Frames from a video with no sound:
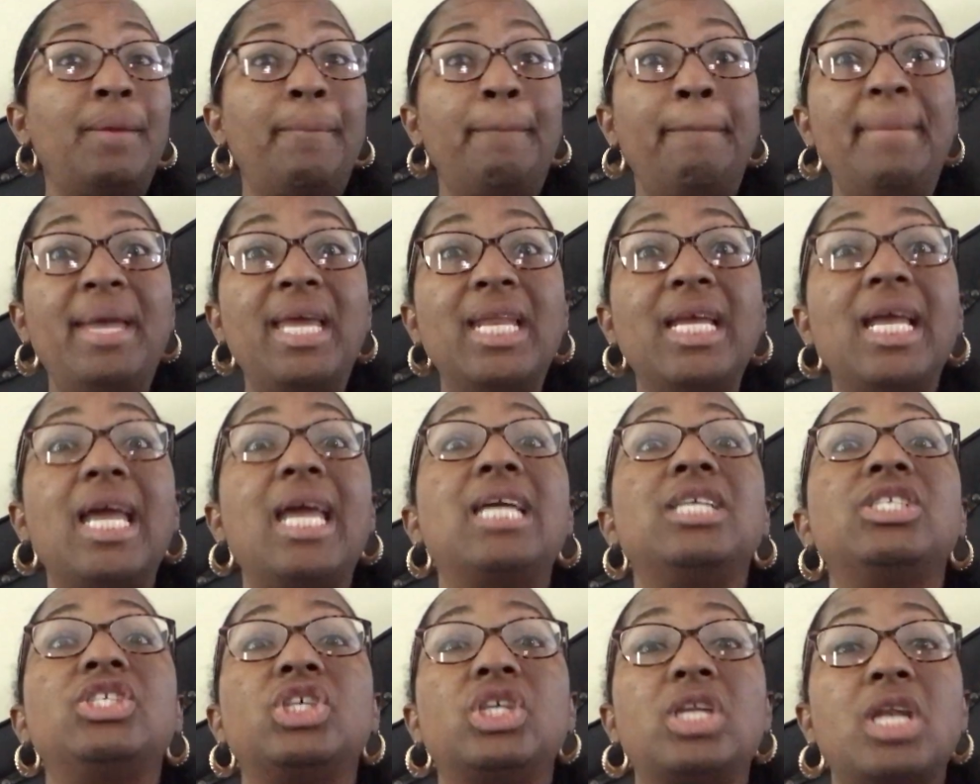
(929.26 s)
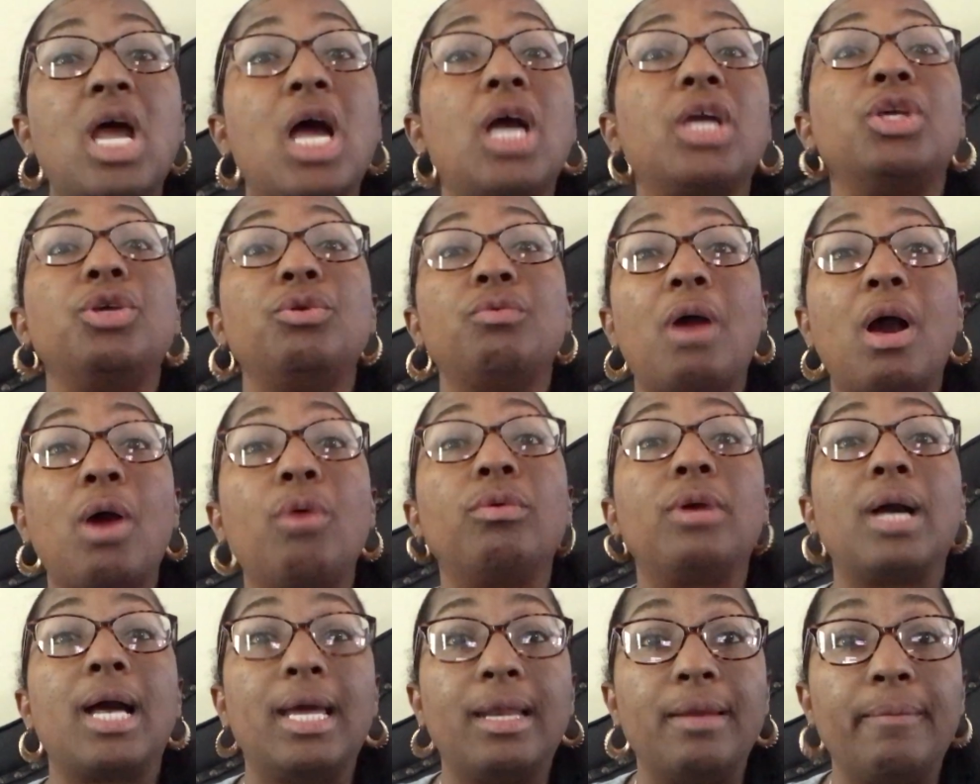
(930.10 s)
medication knock you
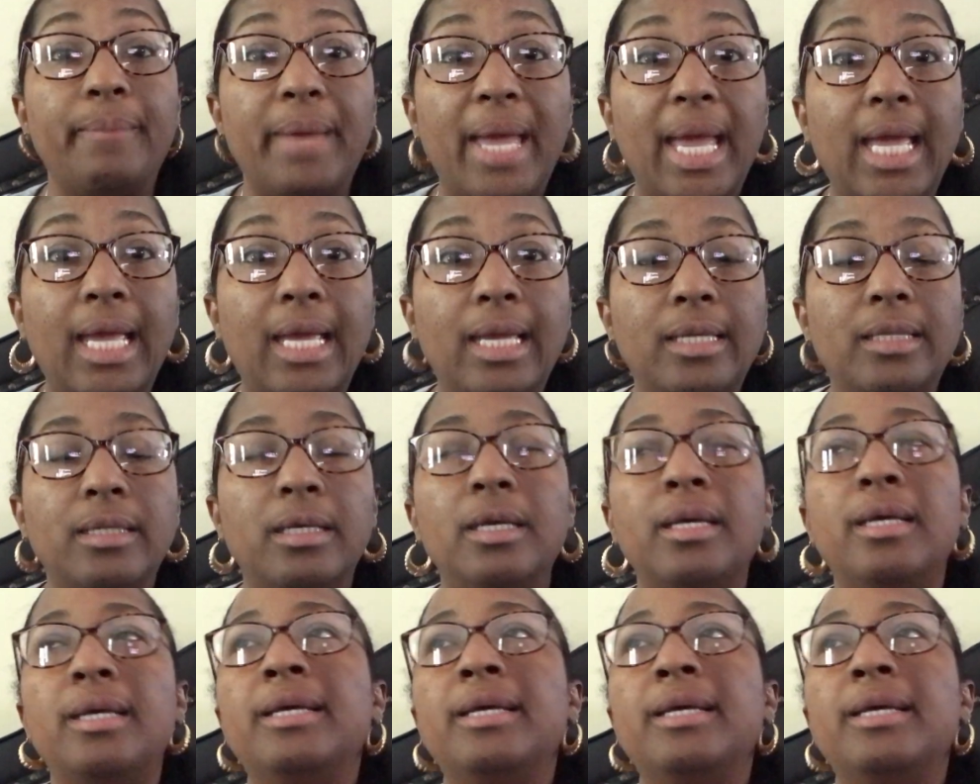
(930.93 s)
out kind of pain.